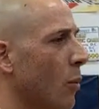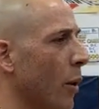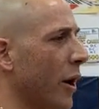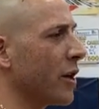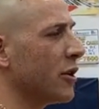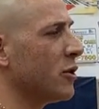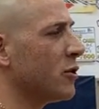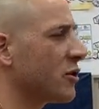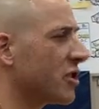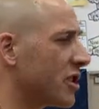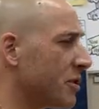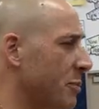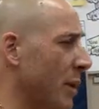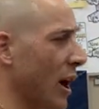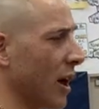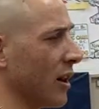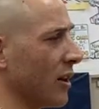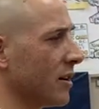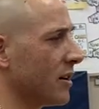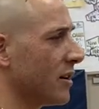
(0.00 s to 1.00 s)
why don't you
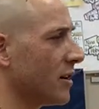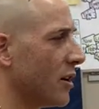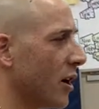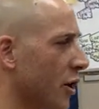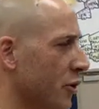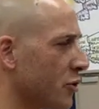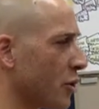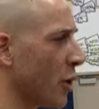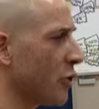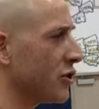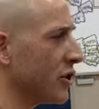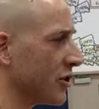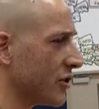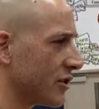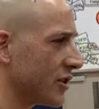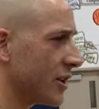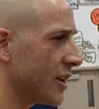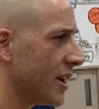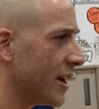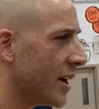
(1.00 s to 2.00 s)
spell
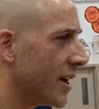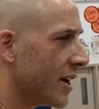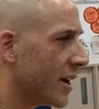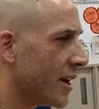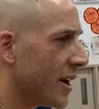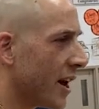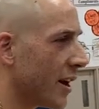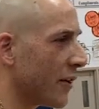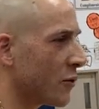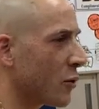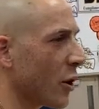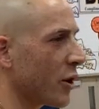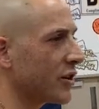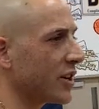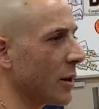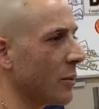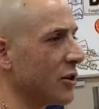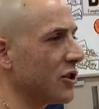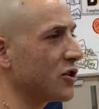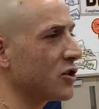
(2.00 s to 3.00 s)
atrocious? And of
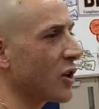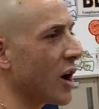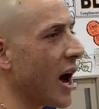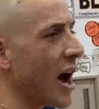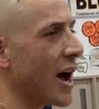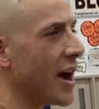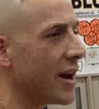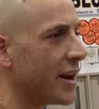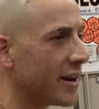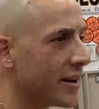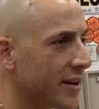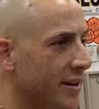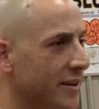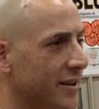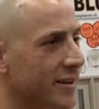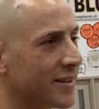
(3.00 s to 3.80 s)
course I would try.